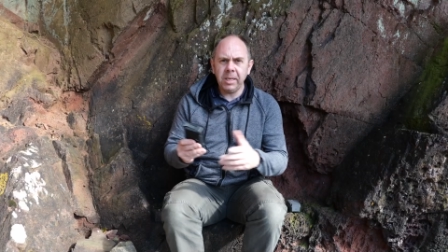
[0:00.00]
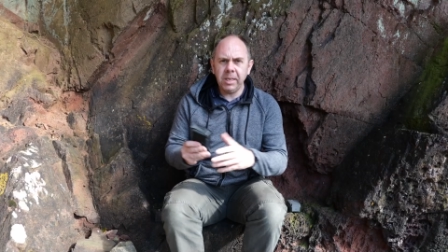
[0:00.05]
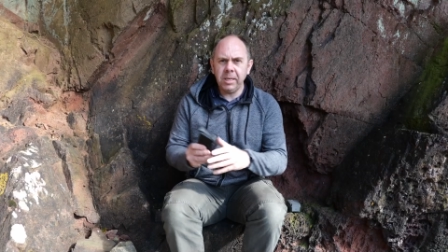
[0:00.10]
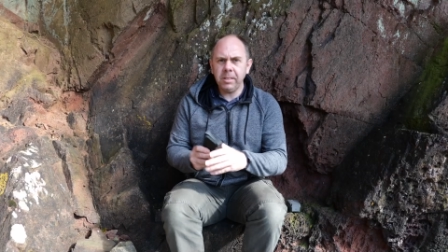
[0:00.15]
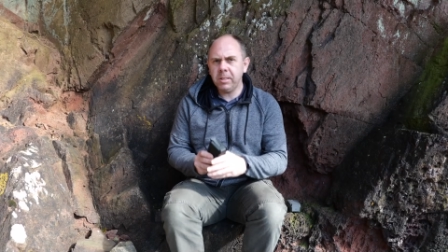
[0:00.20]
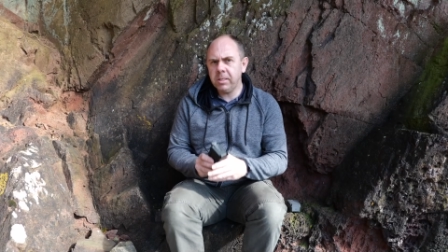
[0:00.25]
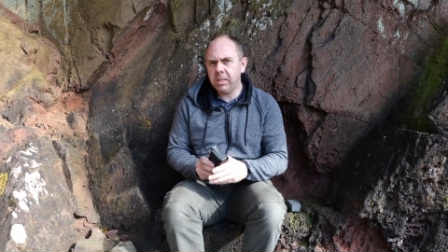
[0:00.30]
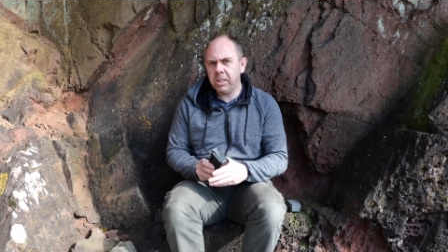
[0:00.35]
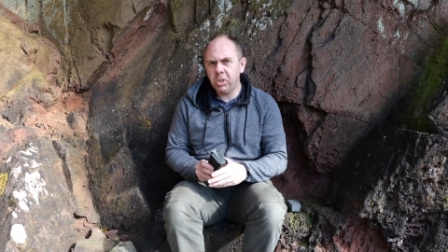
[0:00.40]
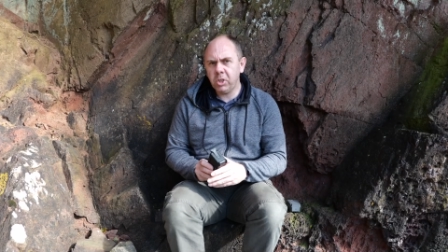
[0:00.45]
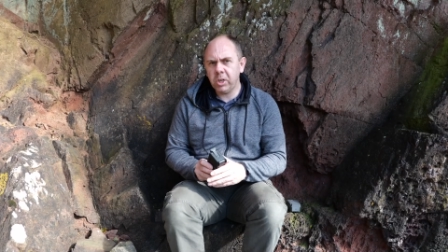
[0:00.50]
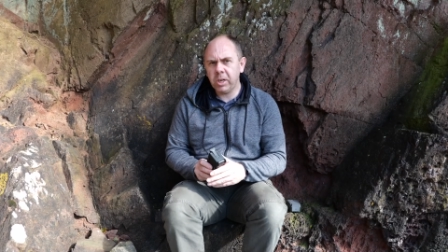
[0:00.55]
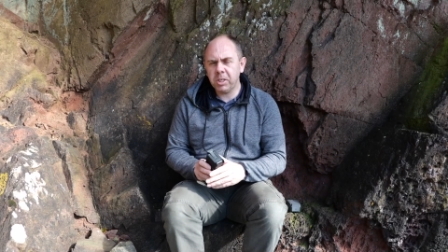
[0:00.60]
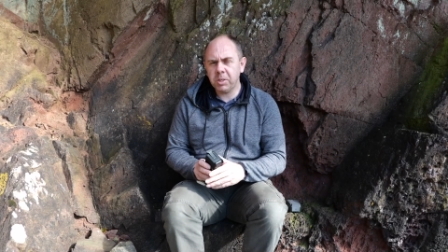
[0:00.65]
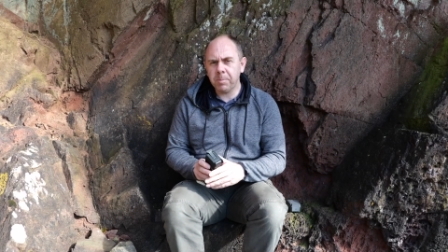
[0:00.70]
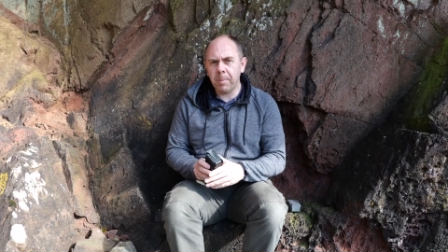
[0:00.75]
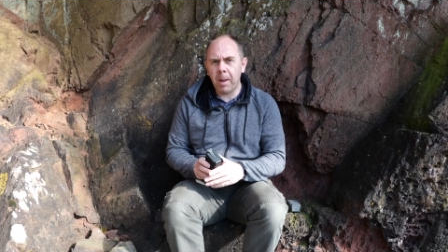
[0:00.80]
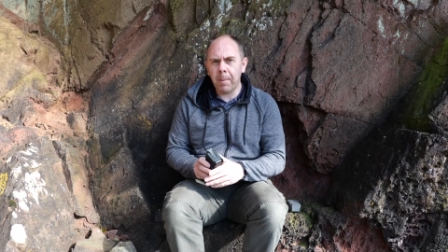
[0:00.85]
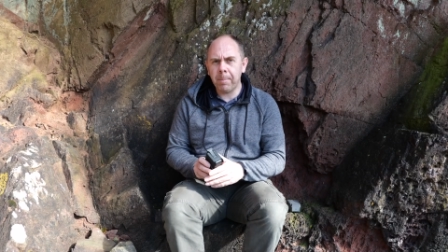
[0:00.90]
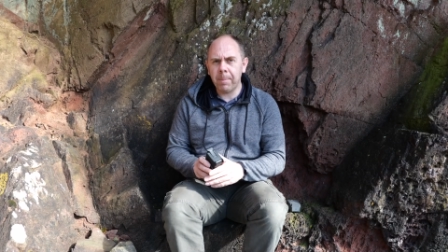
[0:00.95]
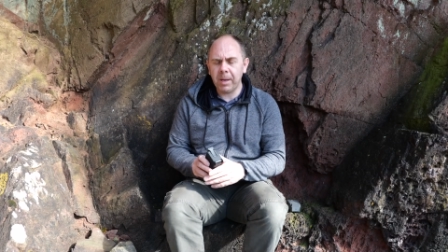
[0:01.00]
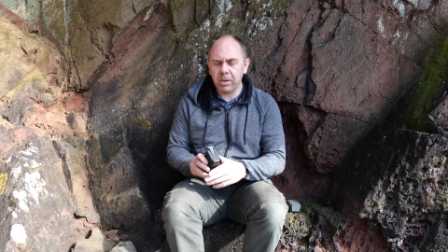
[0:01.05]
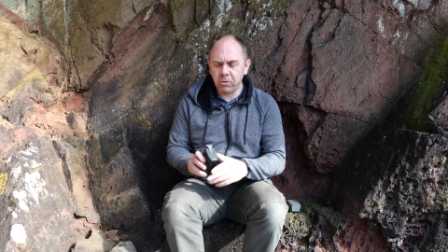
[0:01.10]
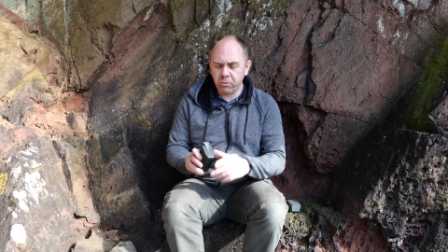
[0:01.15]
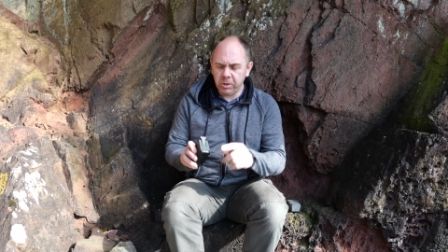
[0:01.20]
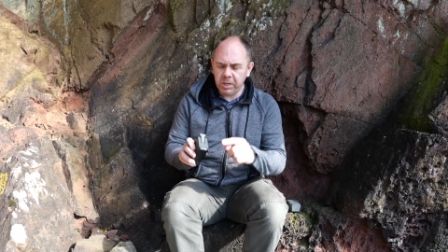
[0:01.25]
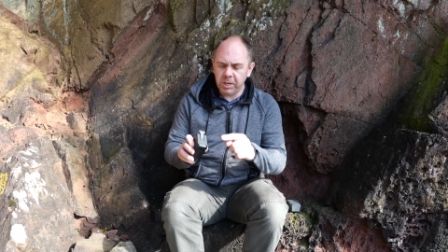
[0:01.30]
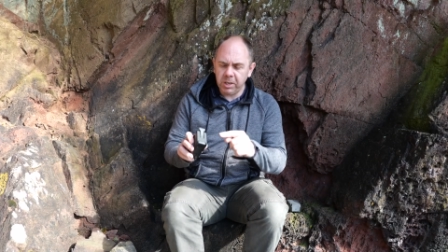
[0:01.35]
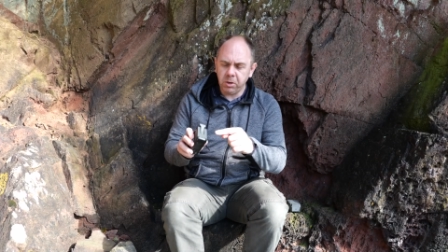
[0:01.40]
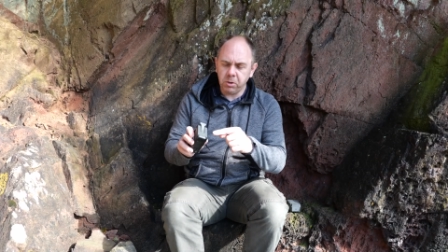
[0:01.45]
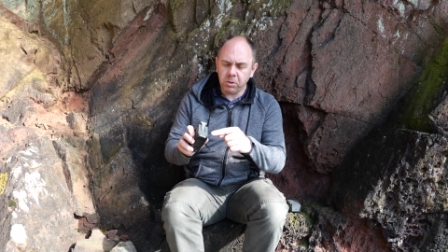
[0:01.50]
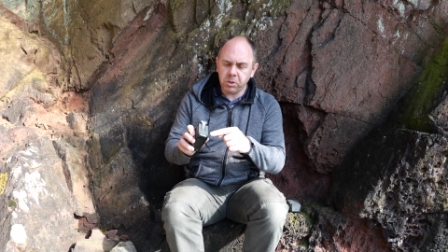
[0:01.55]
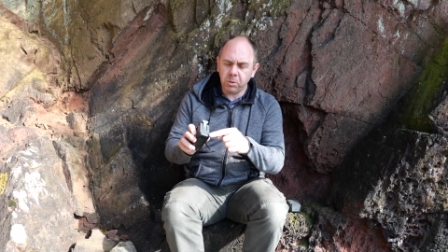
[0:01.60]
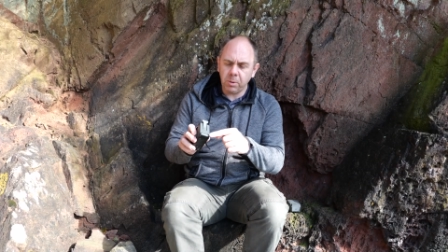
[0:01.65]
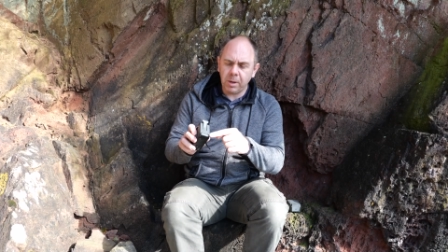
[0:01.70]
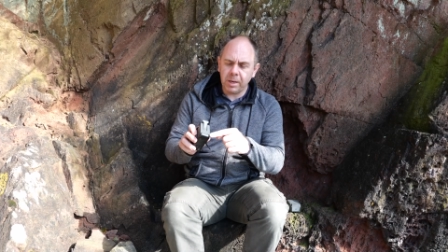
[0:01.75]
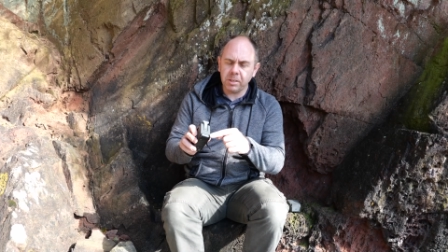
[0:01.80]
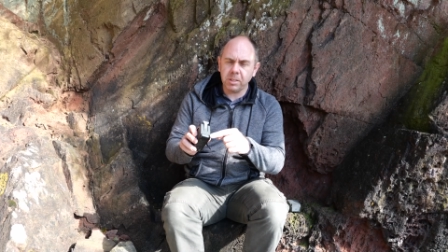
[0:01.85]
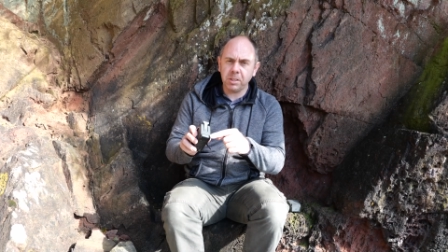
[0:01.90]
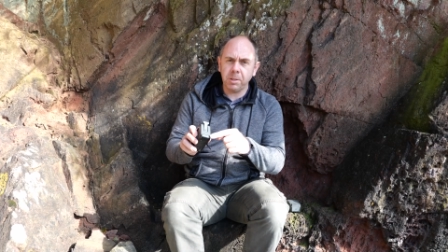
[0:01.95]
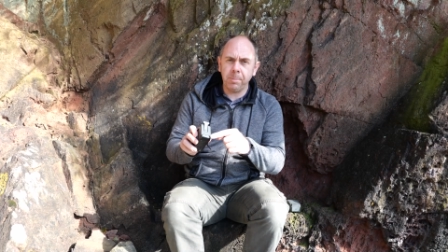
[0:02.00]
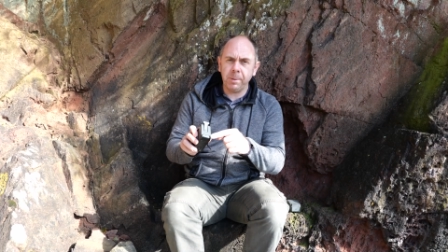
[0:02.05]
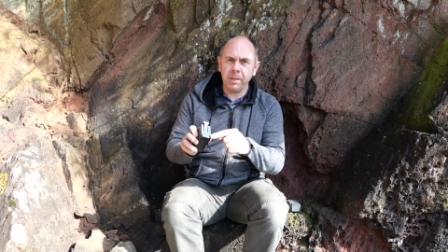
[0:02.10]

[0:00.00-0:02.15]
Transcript: it is a DJI Smart Battery, it also has the